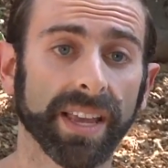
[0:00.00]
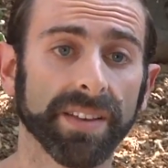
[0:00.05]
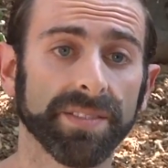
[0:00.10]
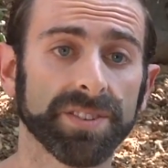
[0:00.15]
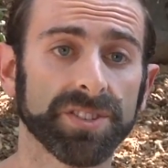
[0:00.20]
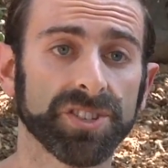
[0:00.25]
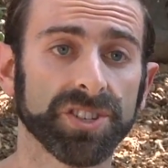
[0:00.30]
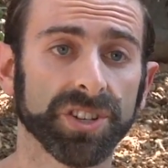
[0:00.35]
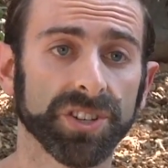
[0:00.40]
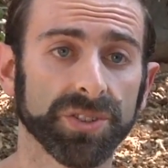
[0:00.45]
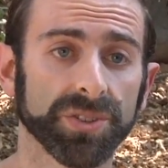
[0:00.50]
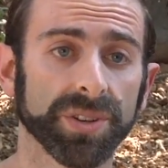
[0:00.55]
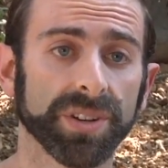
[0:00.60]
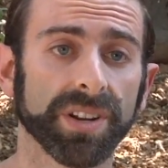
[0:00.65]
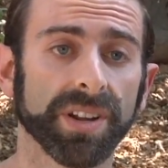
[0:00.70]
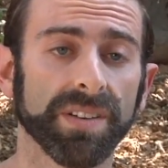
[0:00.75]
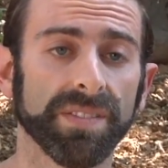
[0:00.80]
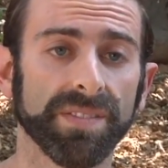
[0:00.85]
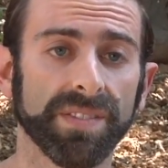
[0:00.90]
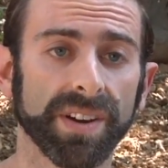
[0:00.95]
gives children
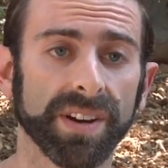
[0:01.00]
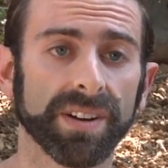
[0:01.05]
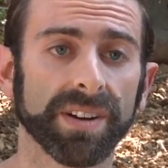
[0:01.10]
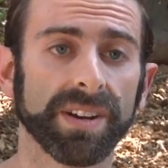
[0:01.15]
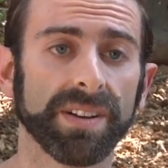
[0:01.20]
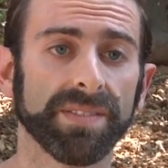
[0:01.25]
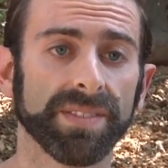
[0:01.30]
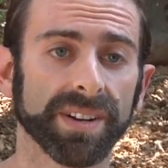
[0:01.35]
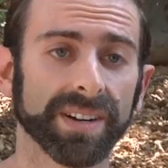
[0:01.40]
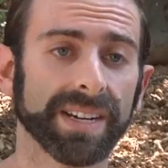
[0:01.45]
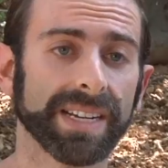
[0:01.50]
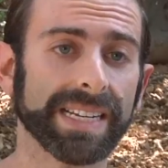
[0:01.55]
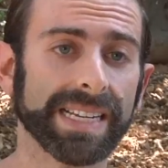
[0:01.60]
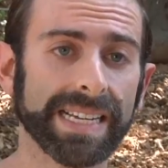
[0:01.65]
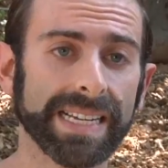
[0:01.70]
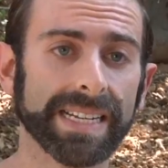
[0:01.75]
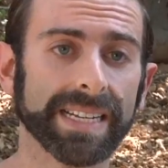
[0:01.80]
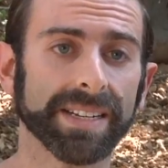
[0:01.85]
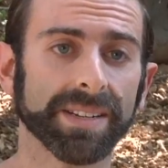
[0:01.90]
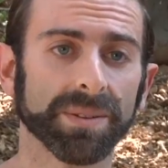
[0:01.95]
a very, very
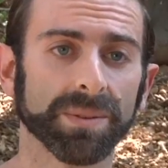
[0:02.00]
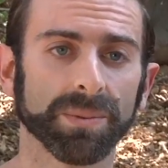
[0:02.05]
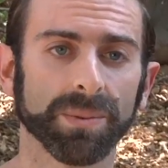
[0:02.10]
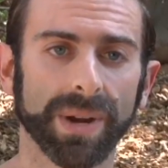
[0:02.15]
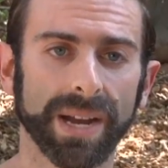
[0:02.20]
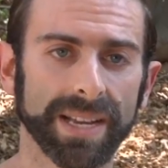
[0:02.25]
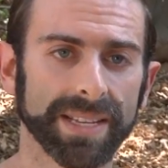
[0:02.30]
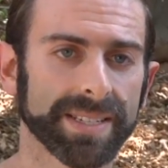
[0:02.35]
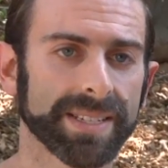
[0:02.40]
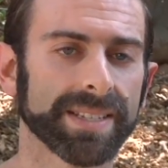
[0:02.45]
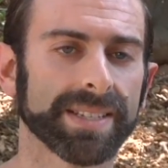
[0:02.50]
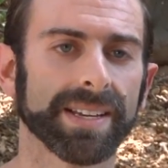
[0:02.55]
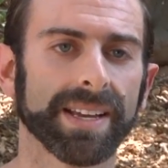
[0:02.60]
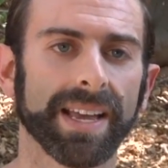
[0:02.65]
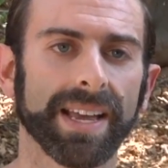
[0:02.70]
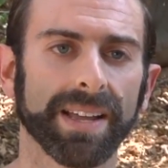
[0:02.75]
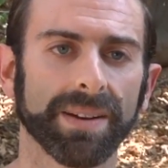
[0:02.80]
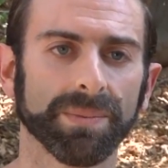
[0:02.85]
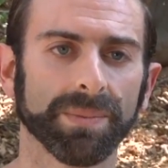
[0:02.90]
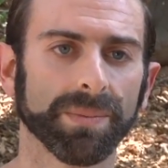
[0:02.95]
needed rest
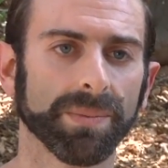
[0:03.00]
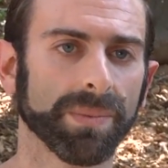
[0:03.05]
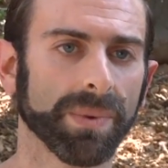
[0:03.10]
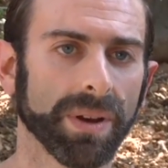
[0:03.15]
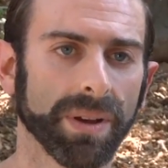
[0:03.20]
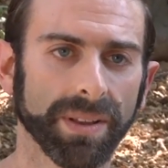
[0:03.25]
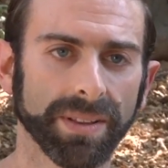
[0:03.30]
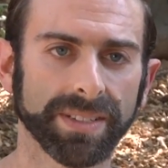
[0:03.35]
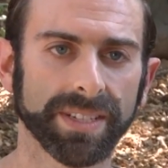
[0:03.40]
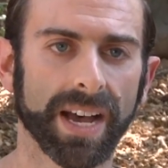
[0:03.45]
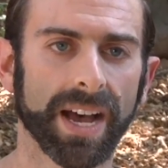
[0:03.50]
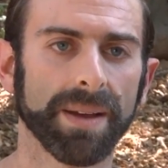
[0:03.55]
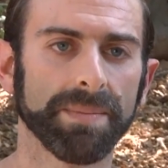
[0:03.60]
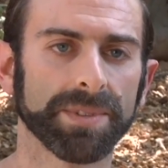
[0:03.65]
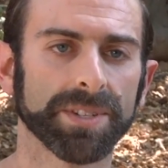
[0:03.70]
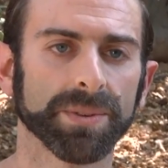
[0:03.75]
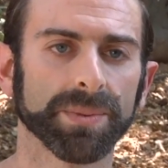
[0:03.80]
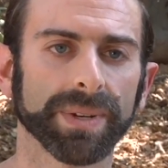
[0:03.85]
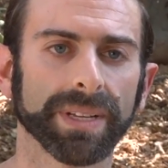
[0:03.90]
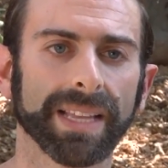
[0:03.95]
and time
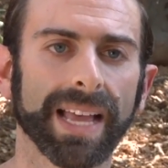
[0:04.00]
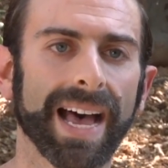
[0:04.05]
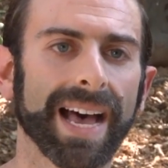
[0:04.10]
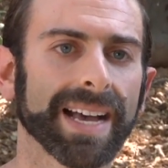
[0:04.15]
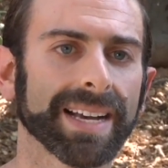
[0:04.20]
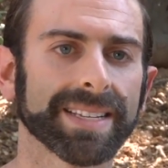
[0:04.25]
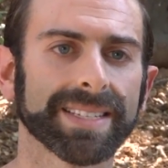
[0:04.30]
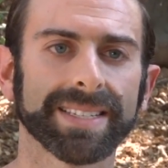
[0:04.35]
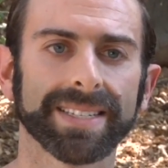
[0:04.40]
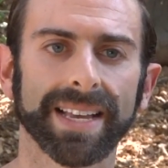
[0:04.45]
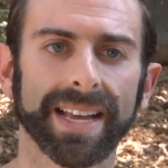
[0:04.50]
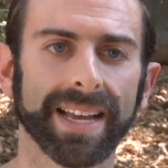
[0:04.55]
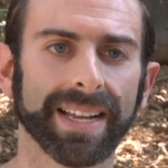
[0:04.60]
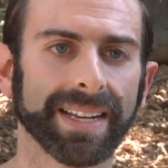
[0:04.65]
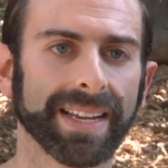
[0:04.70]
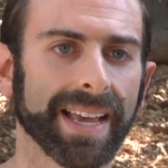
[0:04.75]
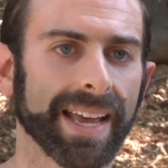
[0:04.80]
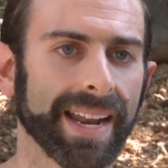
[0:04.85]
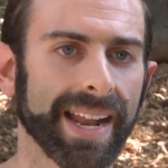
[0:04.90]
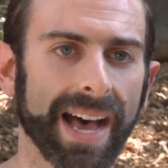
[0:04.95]
to relax
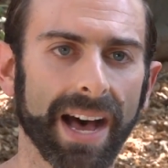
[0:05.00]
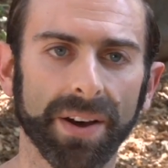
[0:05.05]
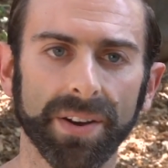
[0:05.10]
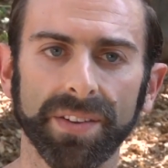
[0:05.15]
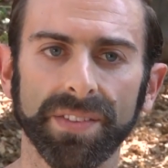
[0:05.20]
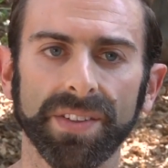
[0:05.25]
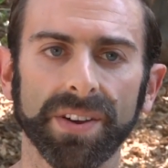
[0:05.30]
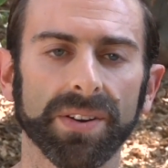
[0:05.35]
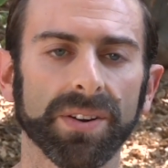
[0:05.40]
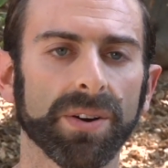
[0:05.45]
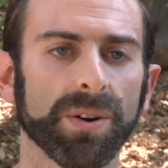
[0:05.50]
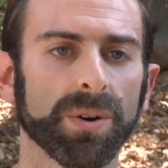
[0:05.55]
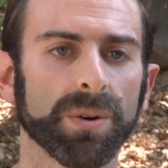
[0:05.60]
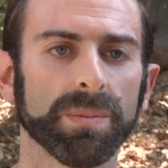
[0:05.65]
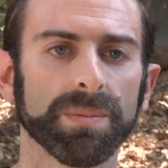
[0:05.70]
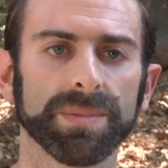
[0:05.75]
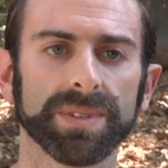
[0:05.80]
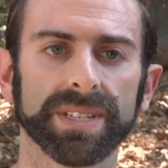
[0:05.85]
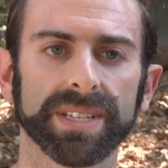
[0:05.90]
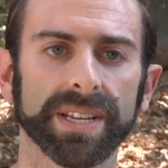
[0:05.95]
and get out of their
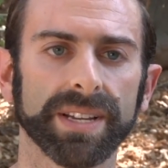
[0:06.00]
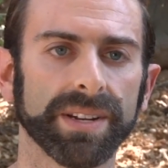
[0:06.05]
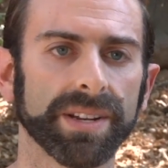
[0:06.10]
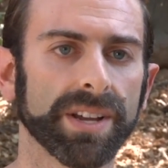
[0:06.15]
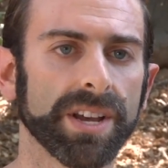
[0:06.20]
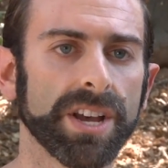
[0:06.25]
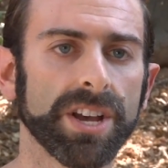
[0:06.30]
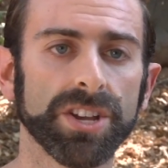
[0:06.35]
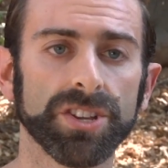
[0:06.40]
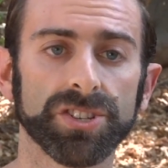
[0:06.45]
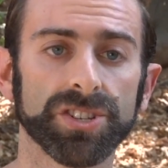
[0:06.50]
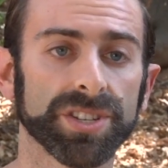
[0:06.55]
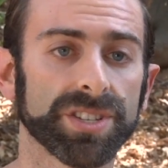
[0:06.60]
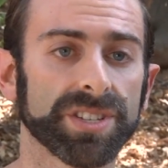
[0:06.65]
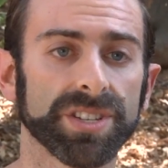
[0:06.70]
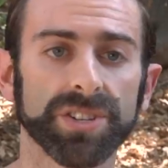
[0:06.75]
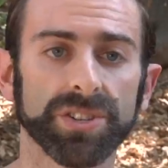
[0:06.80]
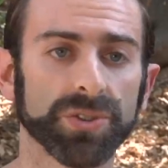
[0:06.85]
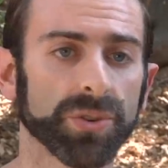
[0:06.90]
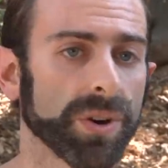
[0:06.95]
homes and
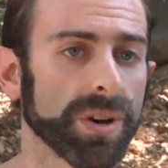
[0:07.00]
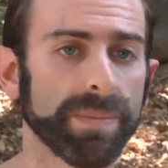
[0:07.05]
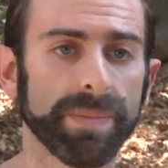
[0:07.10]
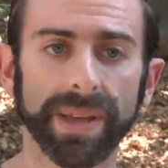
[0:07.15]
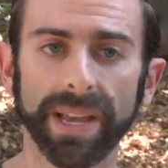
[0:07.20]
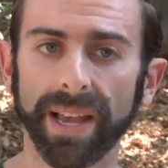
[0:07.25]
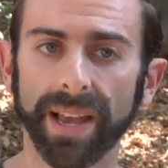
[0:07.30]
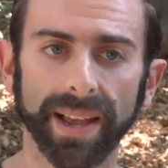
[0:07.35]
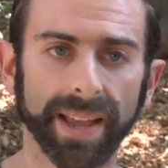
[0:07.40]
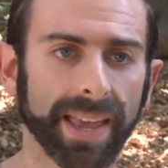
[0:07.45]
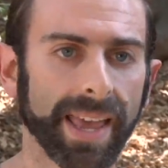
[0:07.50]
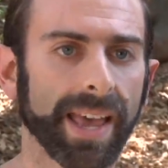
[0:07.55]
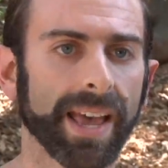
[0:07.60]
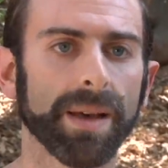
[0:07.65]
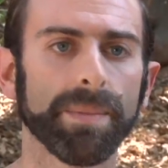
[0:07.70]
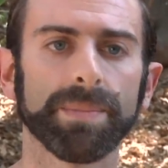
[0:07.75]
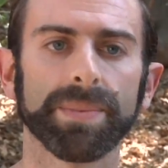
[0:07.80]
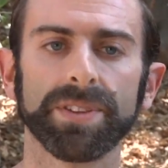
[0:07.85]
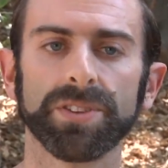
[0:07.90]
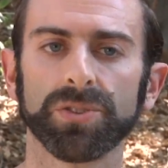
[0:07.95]
just enjoy being at
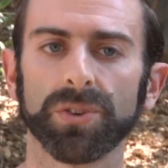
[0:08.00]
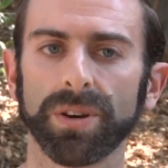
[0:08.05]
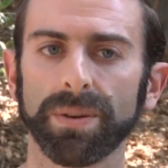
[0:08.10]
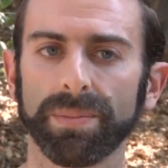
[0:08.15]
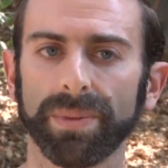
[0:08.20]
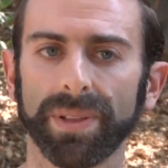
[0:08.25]
camp, enjoy